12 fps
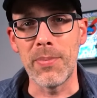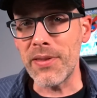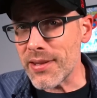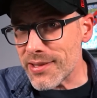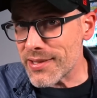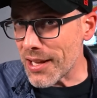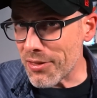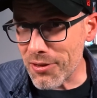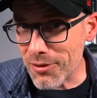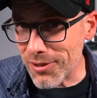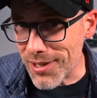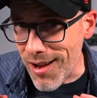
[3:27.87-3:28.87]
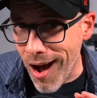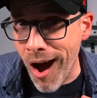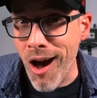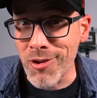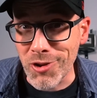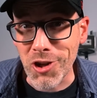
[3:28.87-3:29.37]
but this is a thoroughly
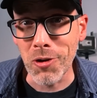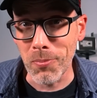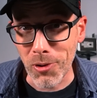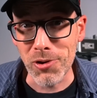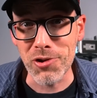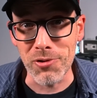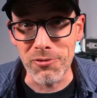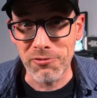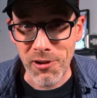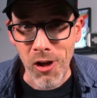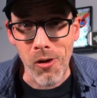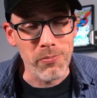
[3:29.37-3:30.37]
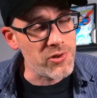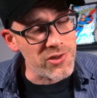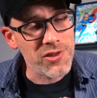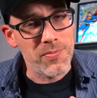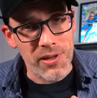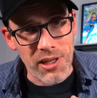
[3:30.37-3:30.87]
uncommercial film,
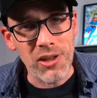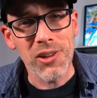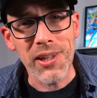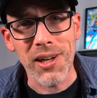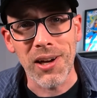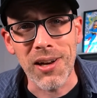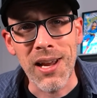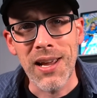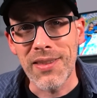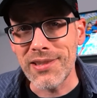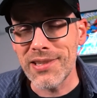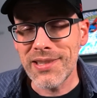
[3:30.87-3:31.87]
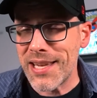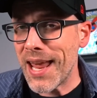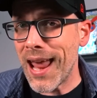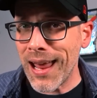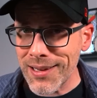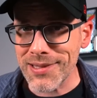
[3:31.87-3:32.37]
just to be clear. This is the
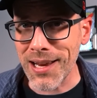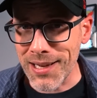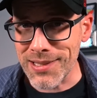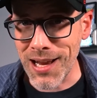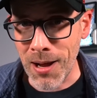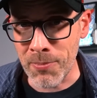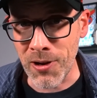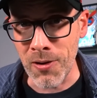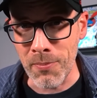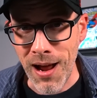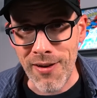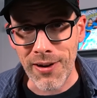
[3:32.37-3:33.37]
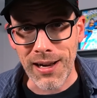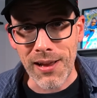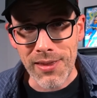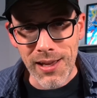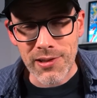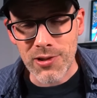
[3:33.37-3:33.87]
anti Top Gun Maverick. I
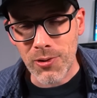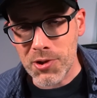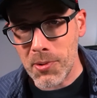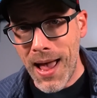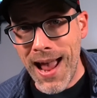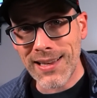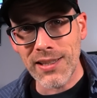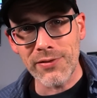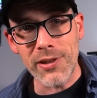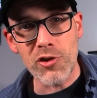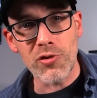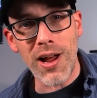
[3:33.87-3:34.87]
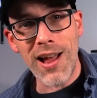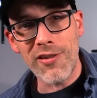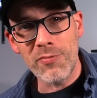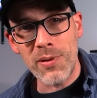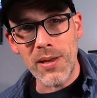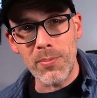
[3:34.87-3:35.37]
think it's going to actively
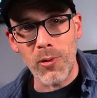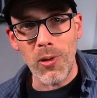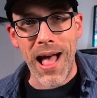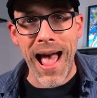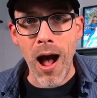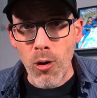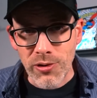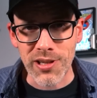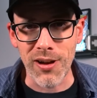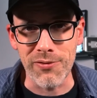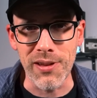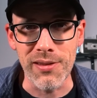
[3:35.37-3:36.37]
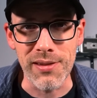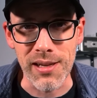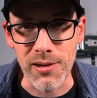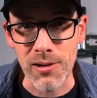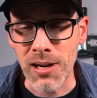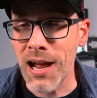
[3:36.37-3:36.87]
drive people out of the
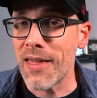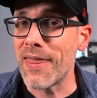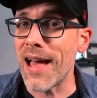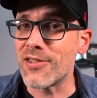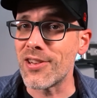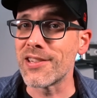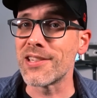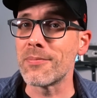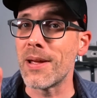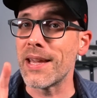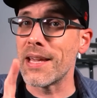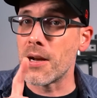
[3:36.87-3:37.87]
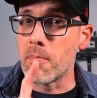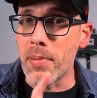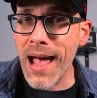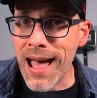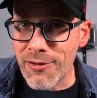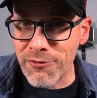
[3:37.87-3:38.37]
theater. That doesn't make it a
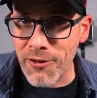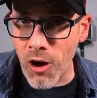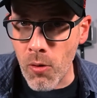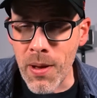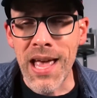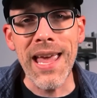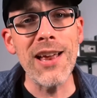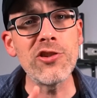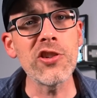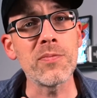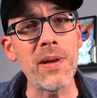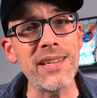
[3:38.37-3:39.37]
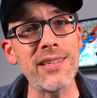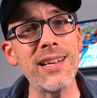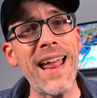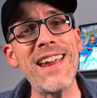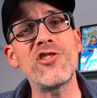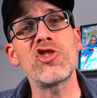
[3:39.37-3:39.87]
bad film, it just makes it
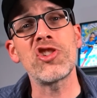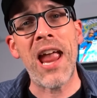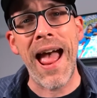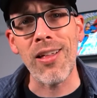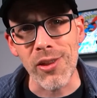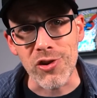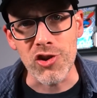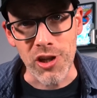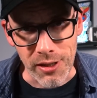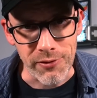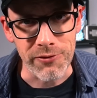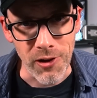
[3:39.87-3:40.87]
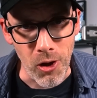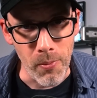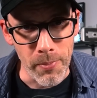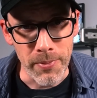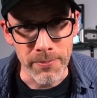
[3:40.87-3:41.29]
a challenging film.